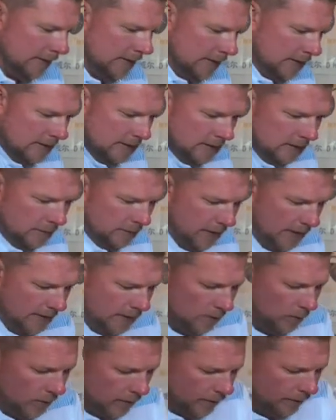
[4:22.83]
depending
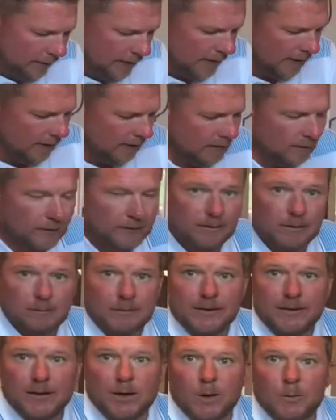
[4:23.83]
what I feel like, whether I'm in
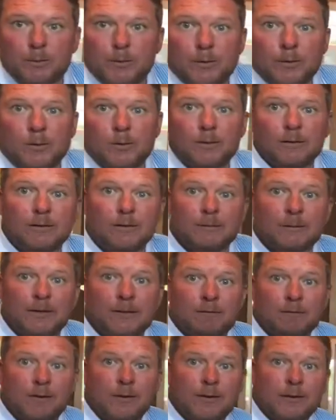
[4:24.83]
the Open or whether I'm in the
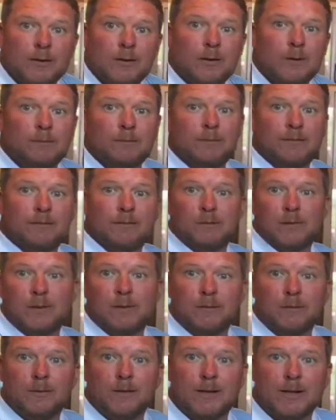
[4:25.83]
Ryder Cup. When I'm
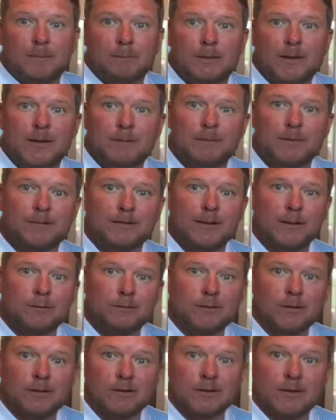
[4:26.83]
going out playing myself,
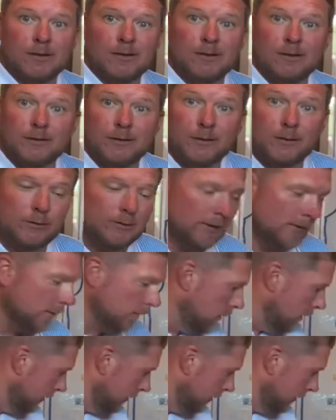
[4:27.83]
I'll use either one.